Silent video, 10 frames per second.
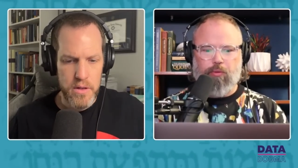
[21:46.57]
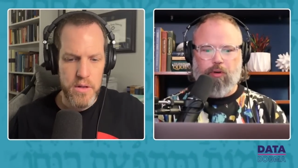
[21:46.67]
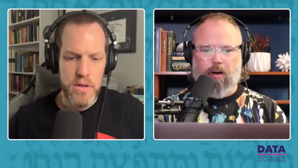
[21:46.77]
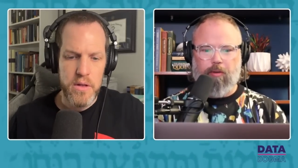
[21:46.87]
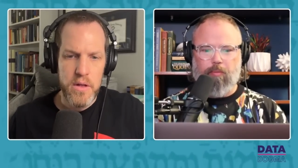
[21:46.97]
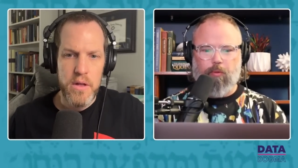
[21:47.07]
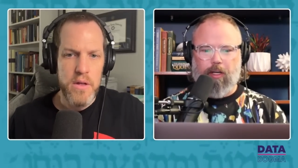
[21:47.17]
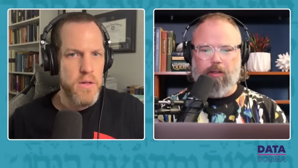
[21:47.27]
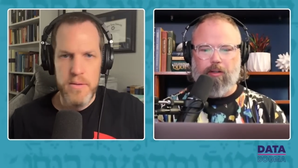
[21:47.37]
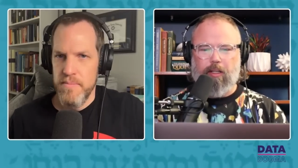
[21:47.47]
Speaker 1: problem
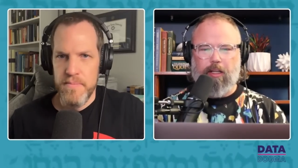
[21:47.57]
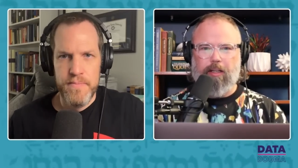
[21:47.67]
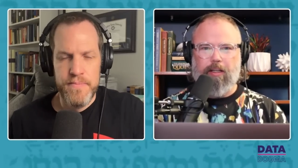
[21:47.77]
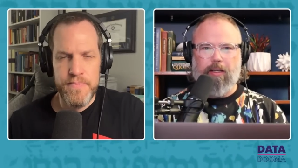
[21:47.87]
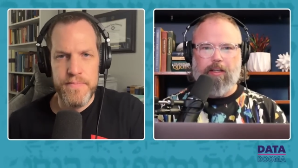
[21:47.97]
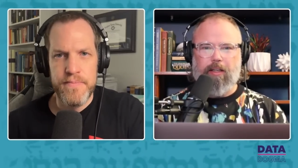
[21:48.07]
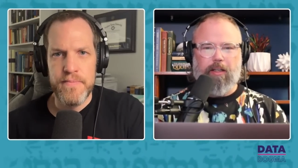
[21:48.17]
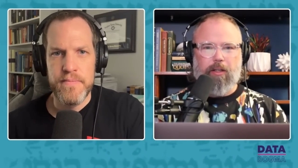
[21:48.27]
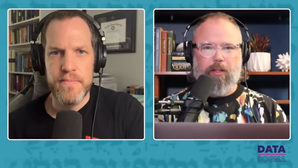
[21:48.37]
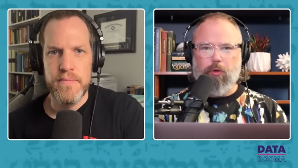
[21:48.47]
where, like,
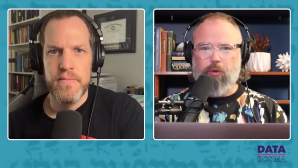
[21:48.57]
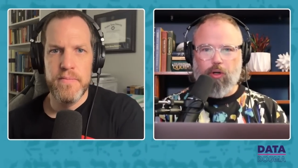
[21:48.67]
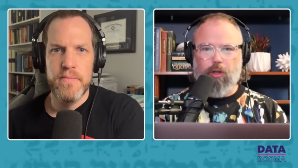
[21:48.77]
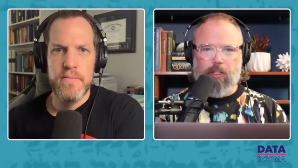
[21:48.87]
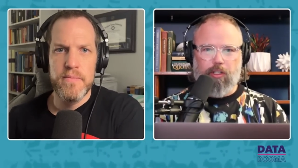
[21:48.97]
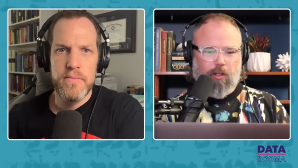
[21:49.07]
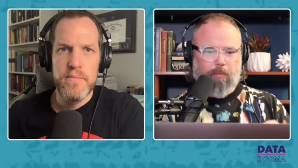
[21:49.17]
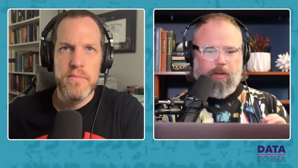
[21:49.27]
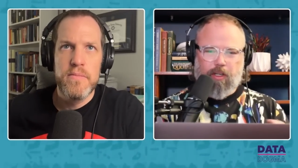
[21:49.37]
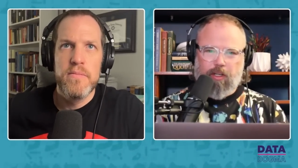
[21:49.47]
you could
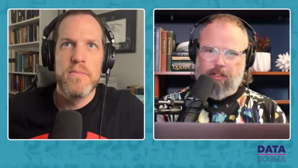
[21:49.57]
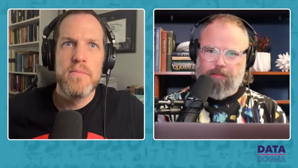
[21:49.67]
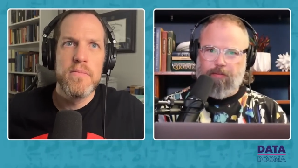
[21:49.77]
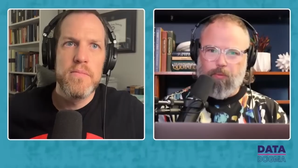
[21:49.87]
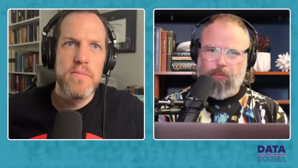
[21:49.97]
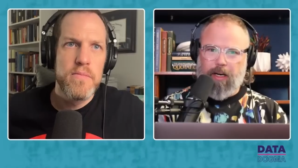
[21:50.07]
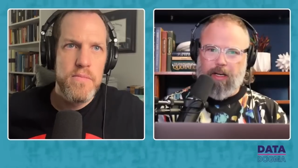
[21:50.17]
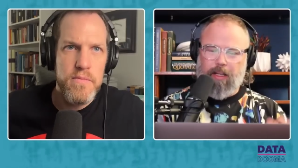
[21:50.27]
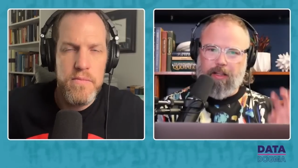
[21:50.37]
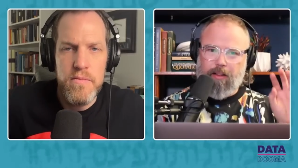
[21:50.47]
interpret it a different way.
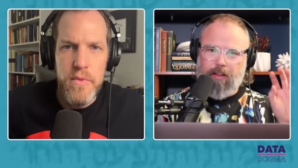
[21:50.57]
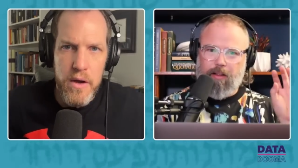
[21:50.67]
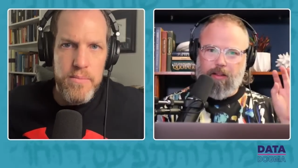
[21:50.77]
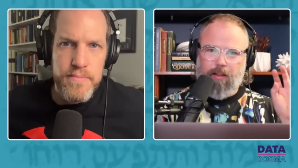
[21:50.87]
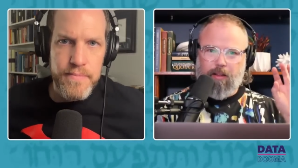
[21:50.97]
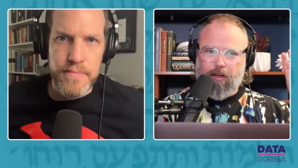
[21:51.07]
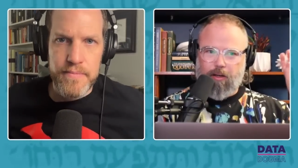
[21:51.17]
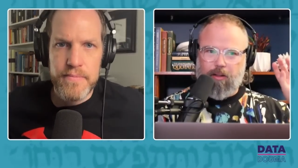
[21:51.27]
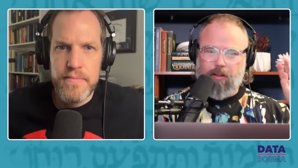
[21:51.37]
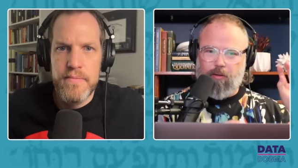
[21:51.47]
Like, no,
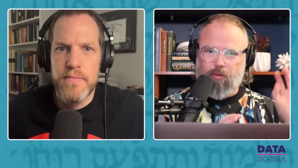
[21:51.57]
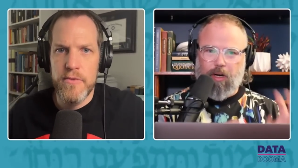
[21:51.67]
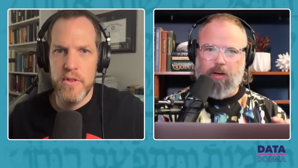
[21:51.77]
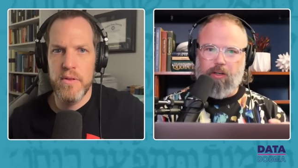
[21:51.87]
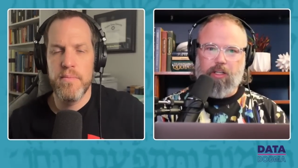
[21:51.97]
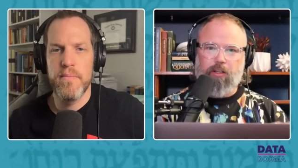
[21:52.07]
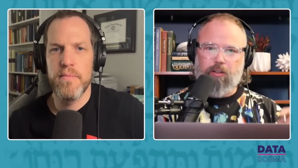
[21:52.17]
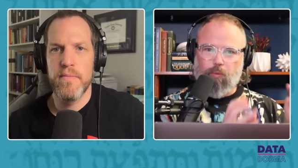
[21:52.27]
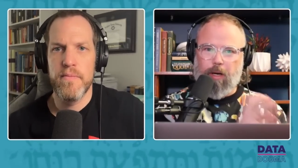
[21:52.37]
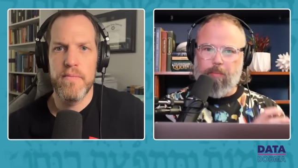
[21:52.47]
the crowd is here
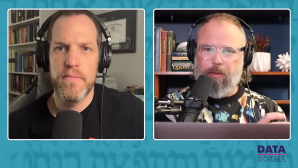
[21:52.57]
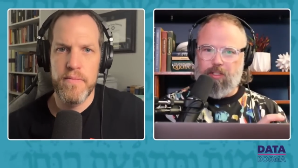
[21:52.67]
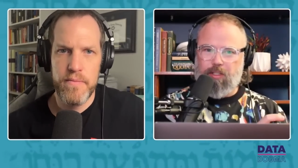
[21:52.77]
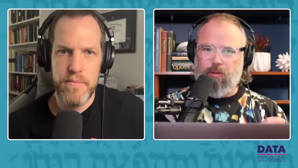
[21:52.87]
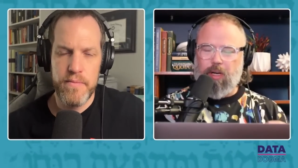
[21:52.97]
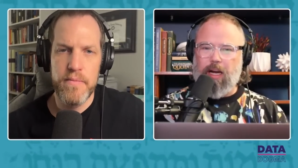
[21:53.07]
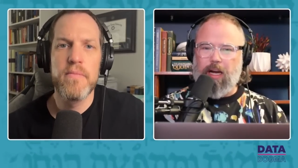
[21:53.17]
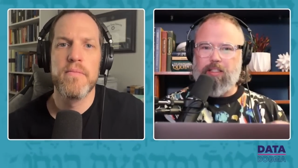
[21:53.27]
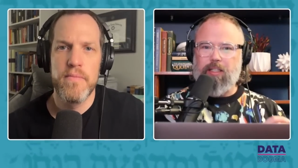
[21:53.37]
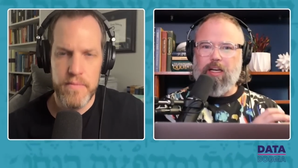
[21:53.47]
to rape these two
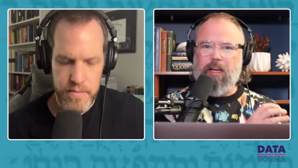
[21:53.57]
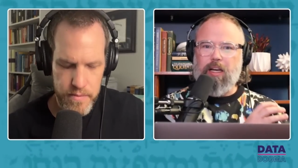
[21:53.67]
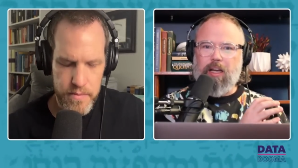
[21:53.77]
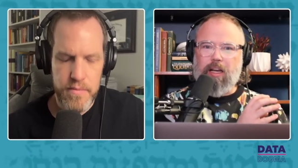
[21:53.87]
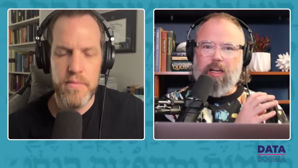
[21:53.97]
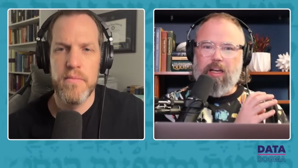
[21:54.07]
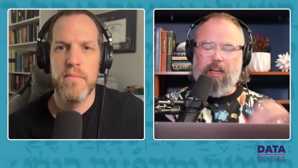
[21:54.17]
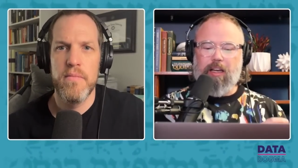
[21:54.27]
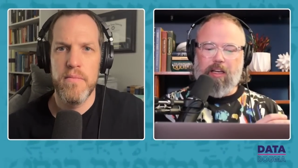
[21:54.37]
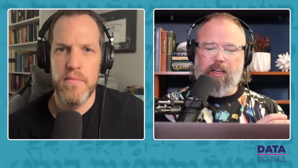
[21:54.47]
guys.
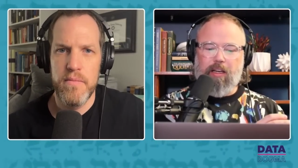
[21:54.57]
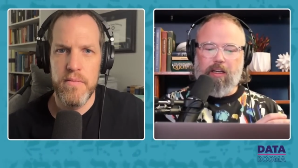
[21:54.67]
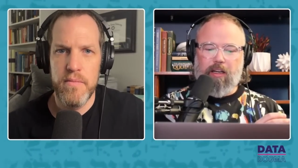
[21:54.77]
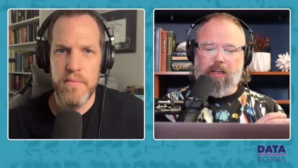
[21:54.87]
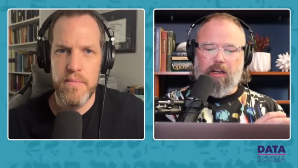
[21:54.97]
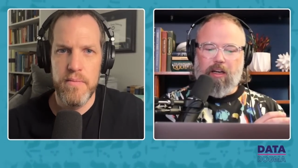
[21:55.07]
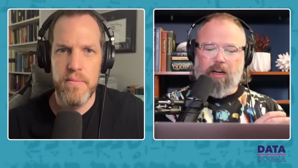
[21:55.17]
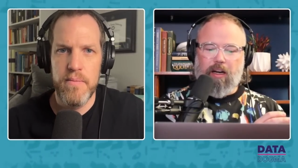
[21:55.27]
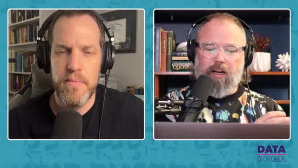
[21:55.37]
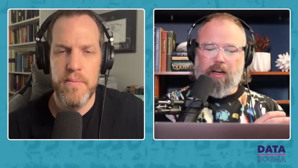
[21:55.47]
He,
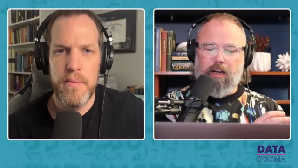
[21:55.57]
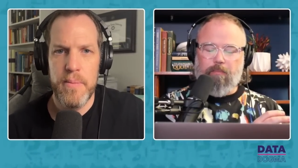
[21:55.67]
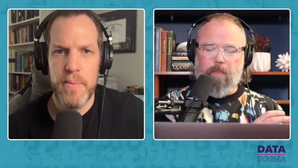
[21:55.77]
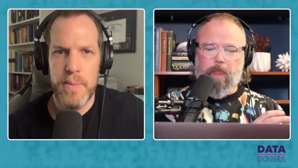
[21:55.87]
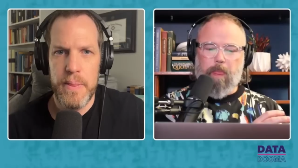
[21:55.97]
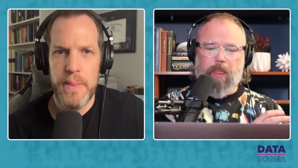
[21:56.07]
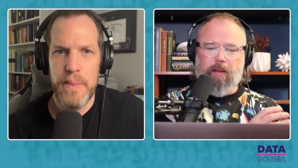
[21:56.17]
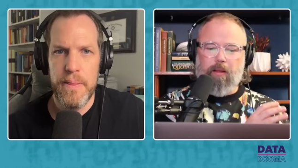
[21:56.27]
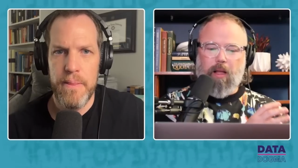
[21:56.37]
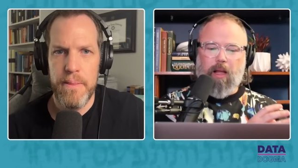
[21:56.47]
uh,
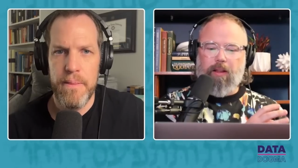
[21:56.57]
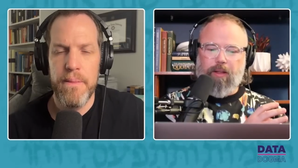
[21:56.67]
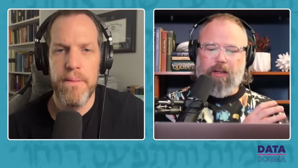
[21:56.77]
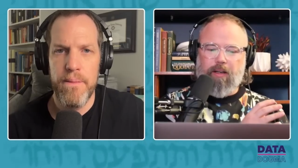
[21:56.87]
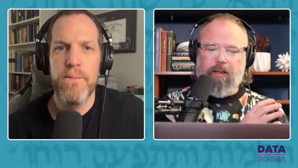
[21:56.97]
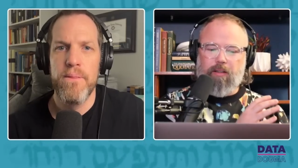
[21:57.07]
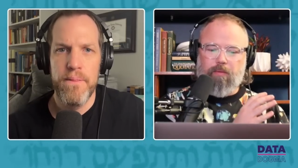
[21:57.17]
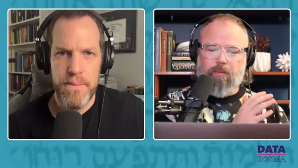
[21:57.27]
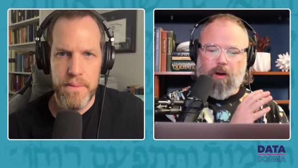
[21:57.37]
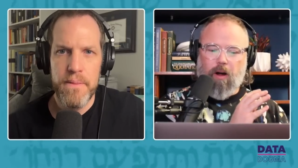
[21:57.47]
Lot then
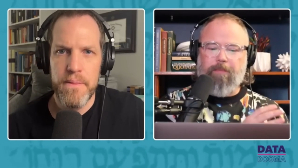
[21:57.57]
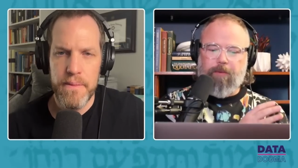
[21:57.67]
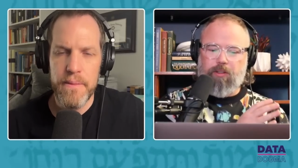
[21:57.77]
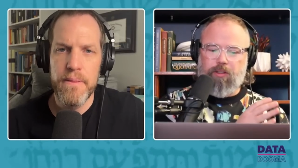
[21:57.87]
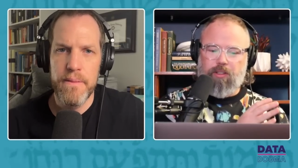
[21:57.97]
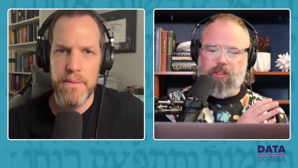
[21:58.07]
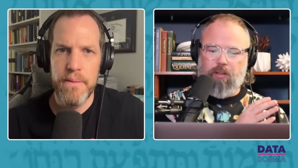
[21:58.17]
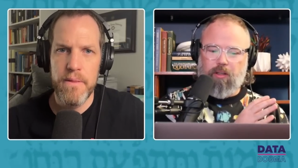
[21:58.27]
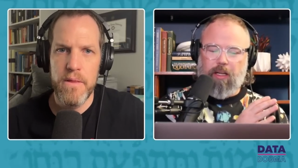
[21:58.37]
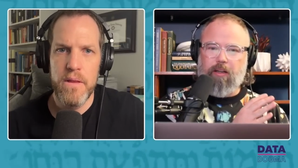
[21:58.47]
offers to,
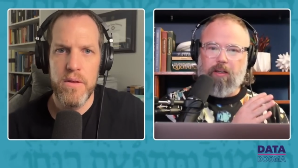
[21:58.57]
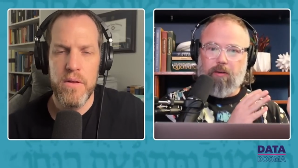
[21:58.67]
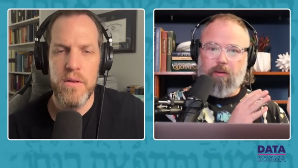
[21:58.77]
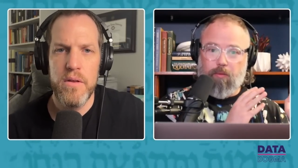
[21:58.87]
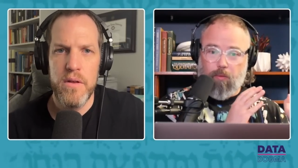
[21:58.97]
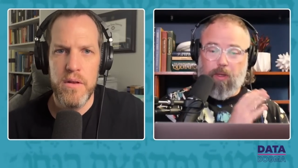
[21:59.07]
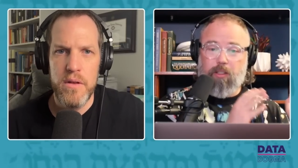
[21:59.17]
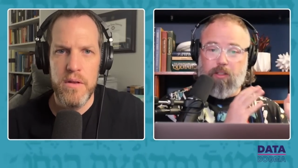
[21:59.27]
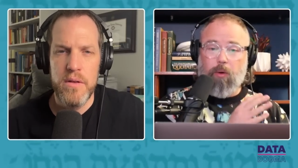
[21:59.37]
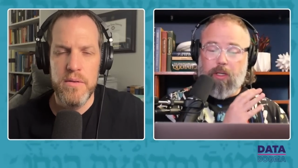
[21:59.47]
er, like,
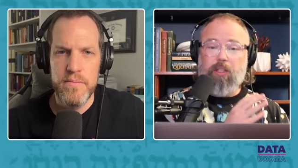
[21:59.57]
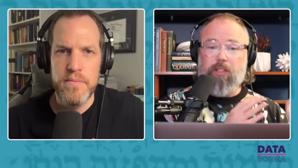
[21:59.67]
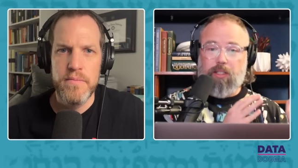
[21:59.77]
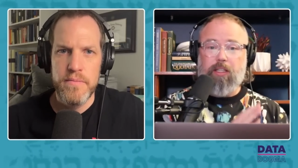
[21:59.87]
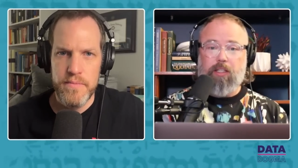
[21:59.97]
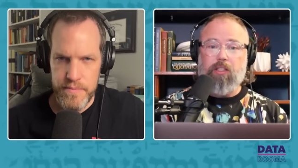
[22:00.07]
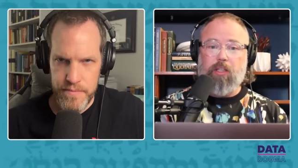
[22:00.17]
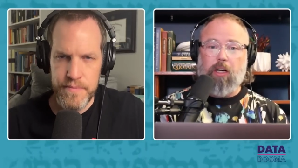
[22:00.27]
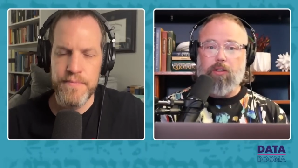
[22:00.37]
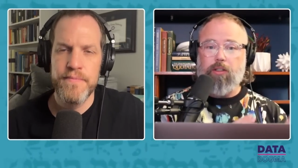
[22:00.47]
is going to send his
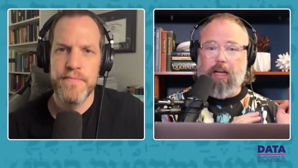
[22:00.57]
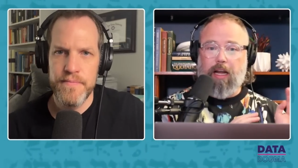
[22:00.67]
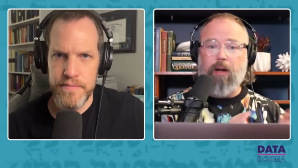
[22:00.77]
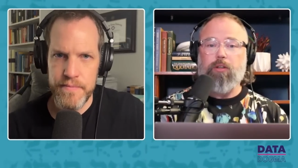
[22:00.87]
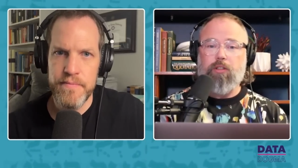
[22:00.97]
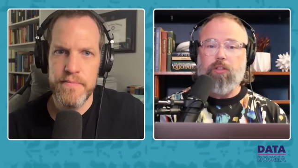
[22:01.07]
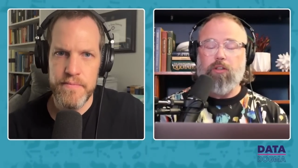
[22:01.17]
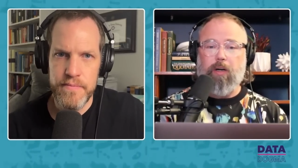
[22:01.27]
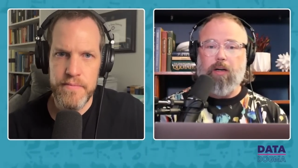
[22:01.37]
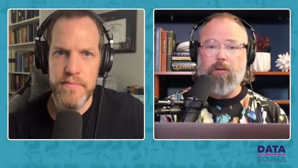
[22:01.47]
daughters out to the
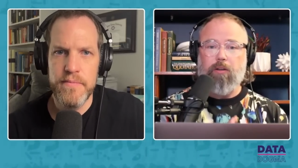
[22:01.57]
crowd